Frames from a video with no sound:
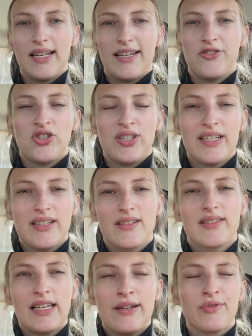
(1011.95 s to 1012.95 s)
And
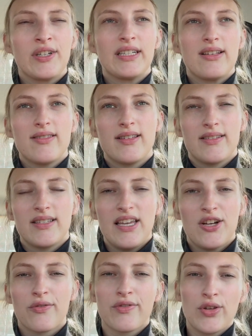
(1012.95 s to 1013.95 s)
Avery does this
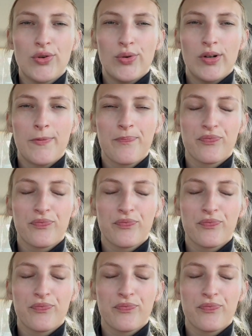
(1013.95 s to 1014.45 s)
interview